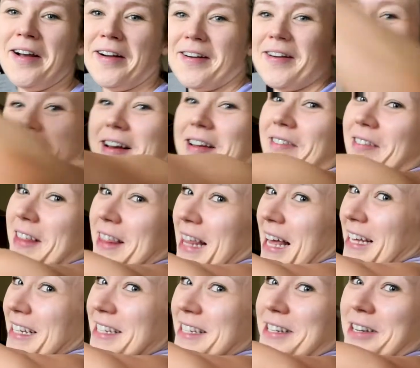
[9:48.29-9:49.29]
Or even
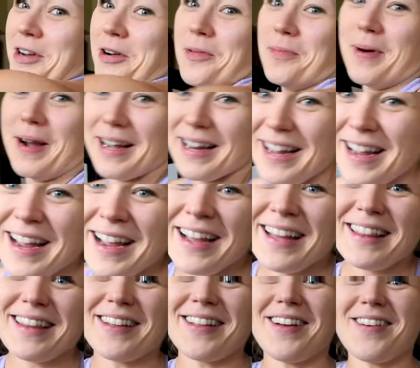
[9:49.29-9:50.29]
this too, but
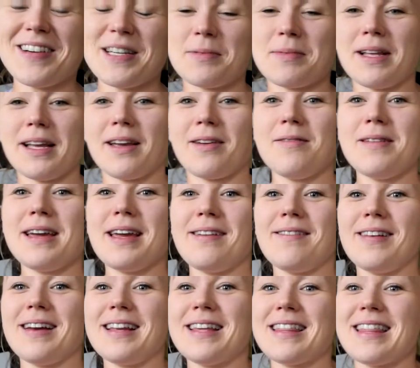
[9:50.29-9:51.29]
they'll always be like, can we
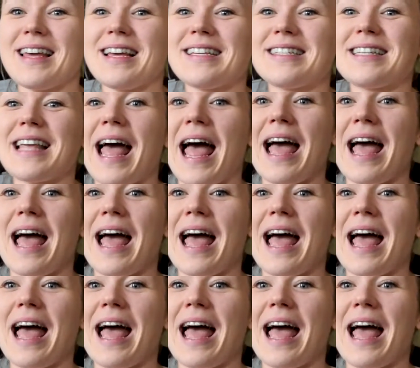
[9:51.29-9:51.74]
get rid of this?